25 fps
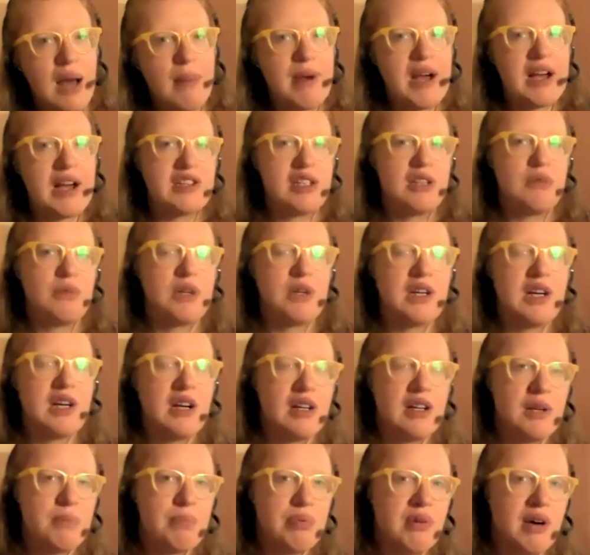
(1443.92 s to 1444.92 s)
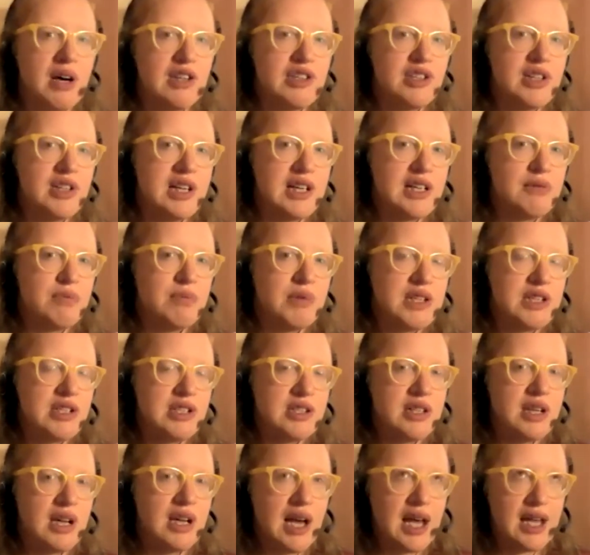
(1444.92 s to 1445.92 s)
actually working on a project
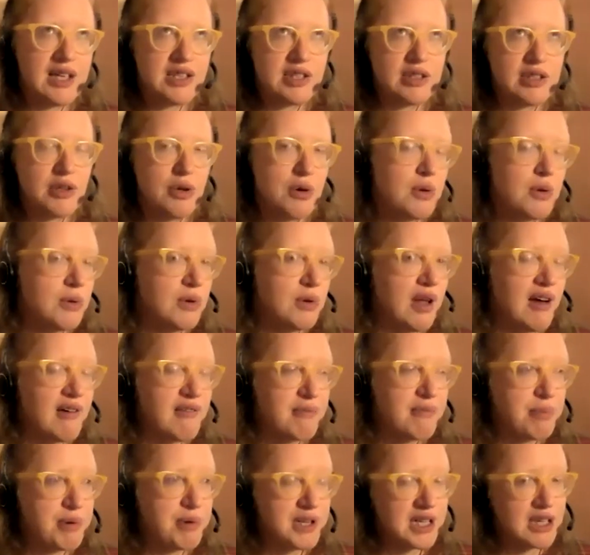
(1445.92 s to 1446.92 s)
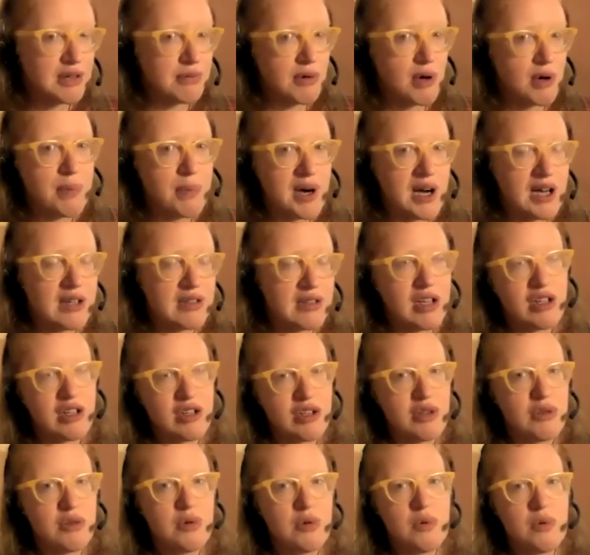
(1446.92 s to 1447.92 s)
which has a goal of putting a robot
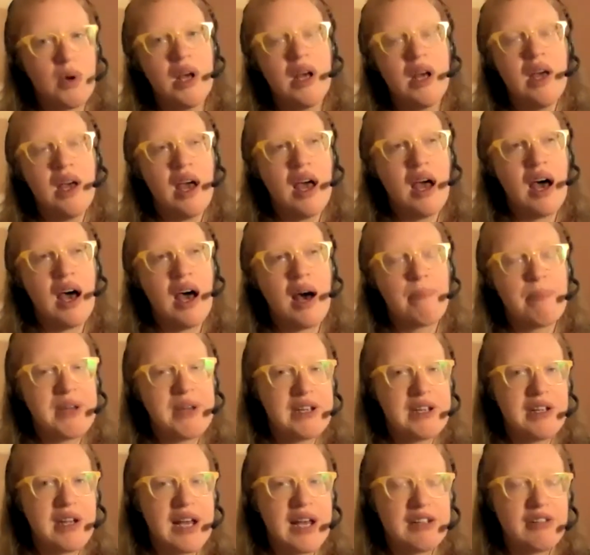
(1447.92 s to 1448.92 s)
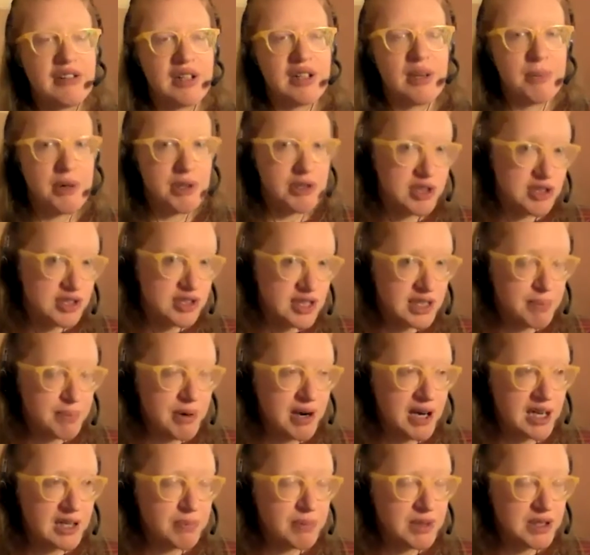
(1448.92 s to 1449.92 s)
into pediatric emergency
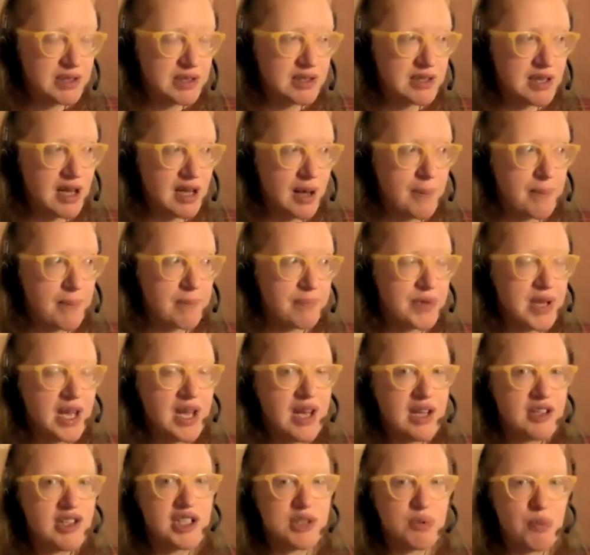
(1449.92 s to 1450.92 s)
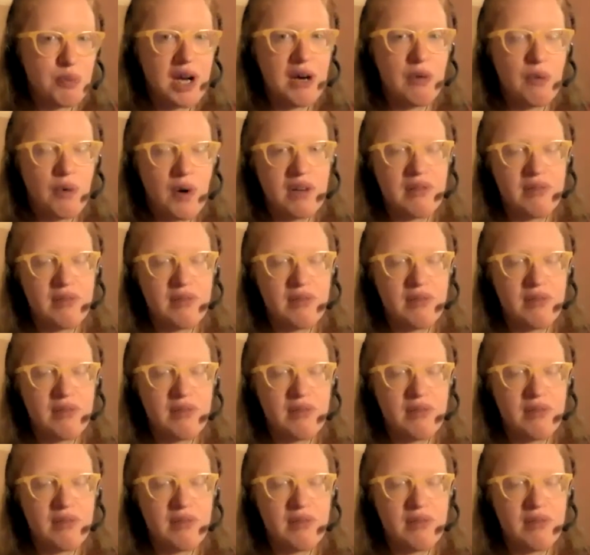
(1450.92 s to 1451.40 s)
department, just while